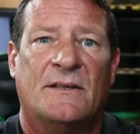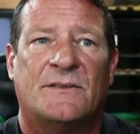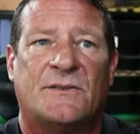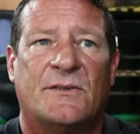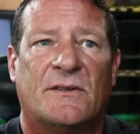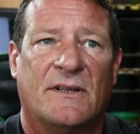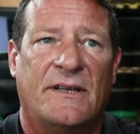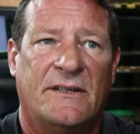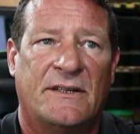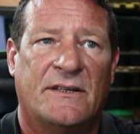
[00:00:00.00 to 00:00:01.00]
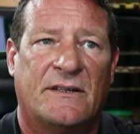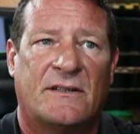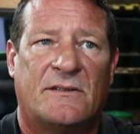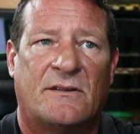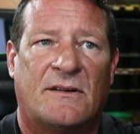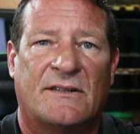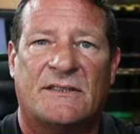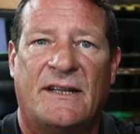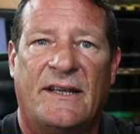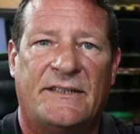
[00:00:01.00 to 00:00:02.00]
sooner or later, you're going to turn around and
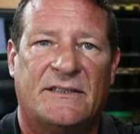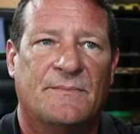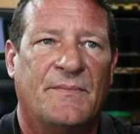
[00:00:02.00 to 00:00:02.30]
snatch them.